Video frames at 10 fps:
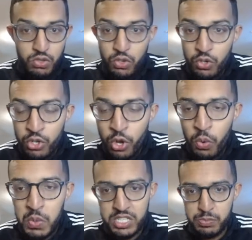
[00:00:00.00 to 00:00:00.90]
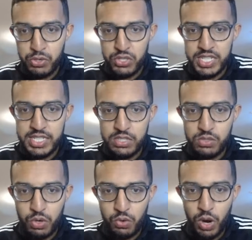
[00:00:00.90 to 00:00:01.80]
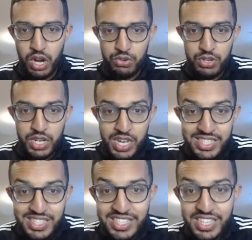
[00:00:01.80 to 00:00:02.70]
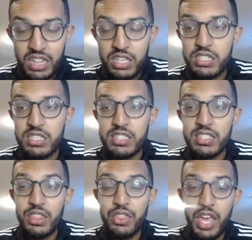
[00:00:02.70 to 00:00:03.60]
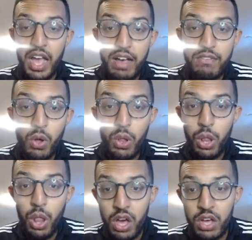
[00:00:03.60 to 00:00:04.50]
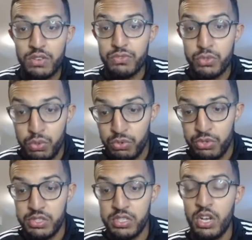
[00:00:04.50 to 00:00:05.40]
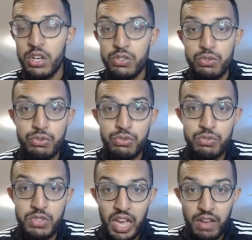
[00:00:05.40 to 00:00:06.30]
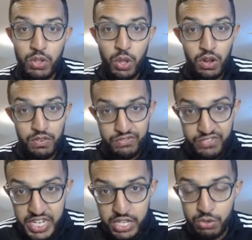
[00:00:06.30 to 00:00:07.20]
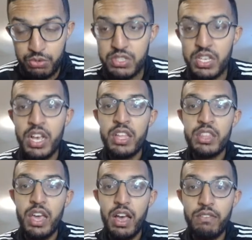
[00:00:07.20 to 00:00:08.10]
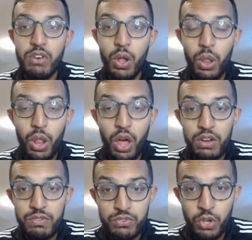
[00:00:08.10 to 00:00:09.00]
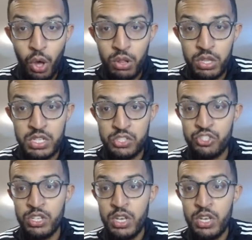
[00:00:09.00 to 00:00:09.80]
No expertise required. Sellics, they have a lot of tools to you. They have a lot of videos. They have a lot of knowledge